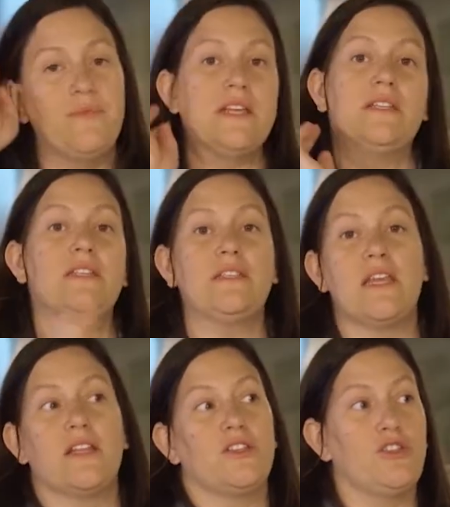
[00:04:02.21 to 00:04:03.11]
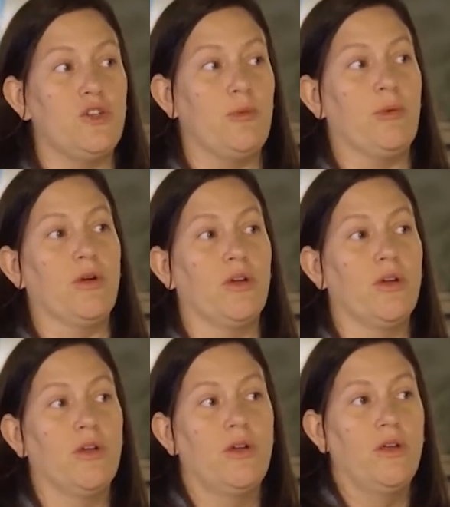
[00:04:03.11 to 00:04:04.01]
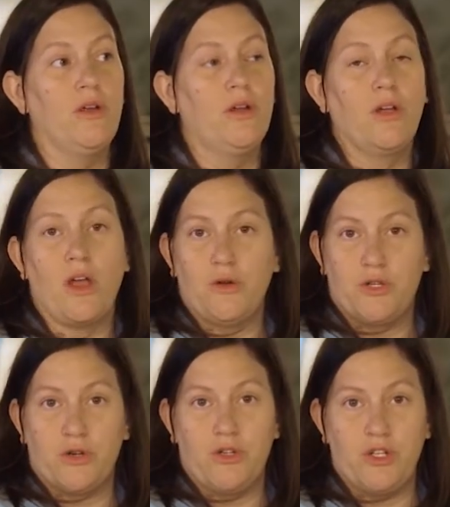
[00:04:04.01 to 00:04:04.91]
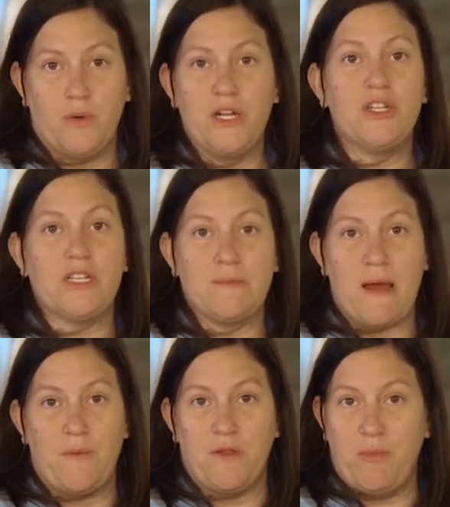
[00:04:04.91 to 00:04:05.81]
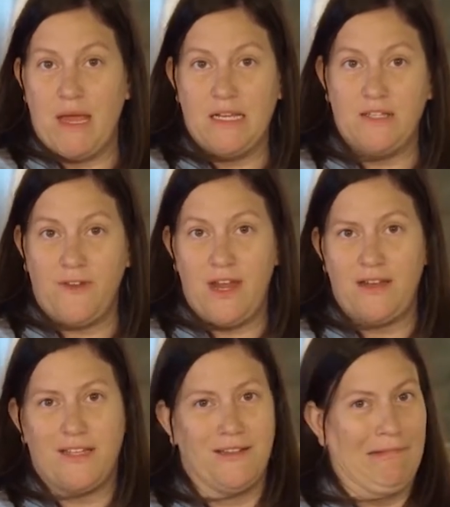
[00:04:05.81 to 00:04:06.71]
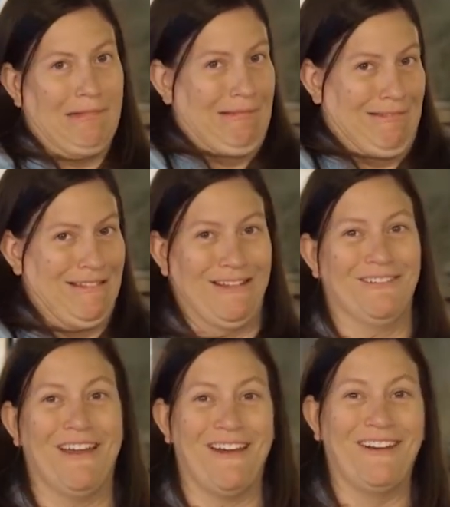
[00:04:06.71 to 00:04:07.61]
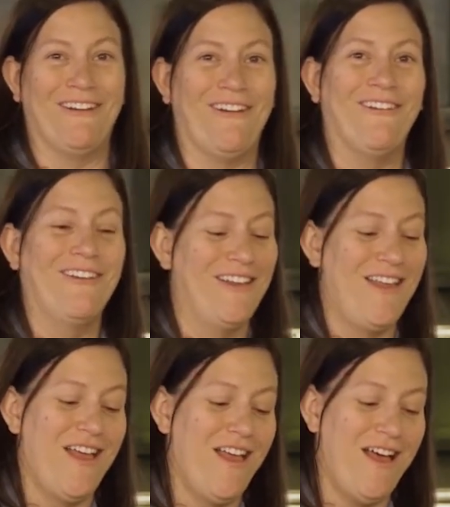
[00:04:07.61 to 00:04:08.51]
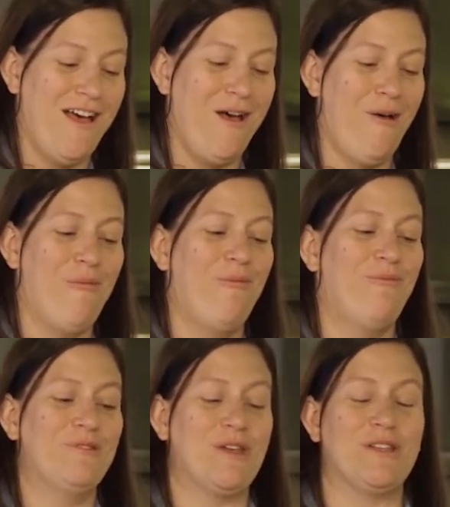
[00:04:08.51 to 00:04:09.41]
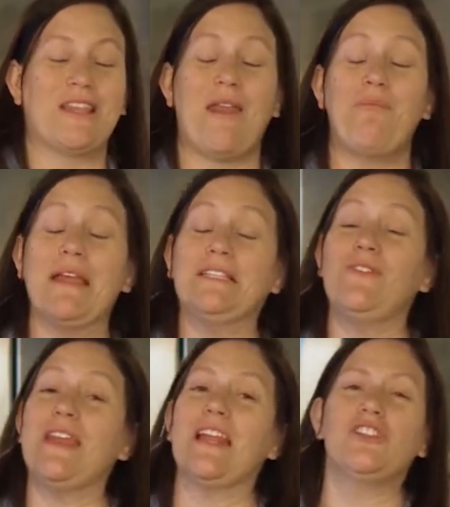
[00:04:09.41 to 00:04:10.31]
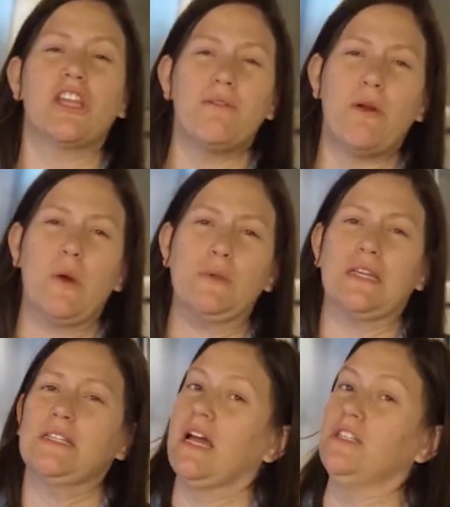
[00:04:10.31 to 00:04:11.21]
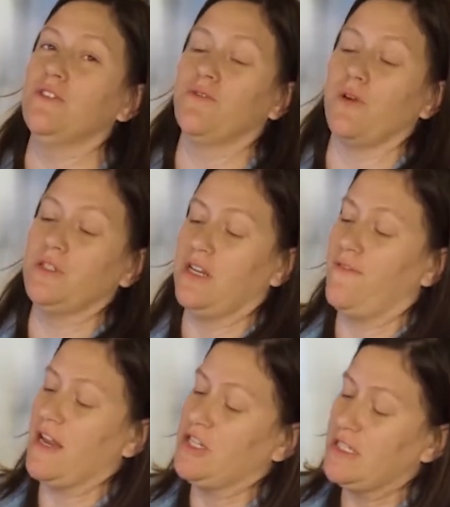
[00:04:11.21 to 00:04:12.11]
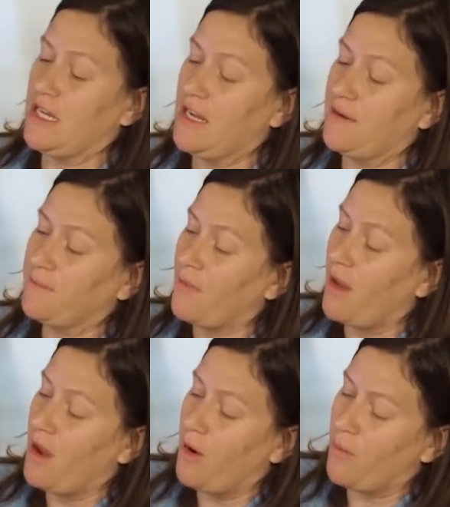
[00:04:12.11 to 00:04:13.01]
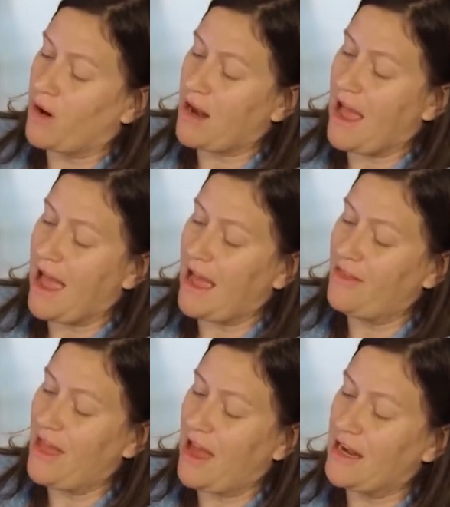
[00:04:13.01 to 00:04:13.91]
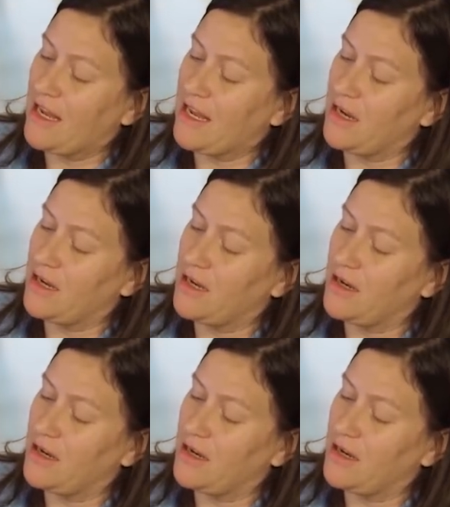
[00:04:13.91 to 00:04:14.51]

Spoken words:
This is like super kosher Jewish. It's made with pig's feet. Oh, not at all. So it's got pig's feet and chicken bones and tons of roasted veggies in it. We're gonna add that in.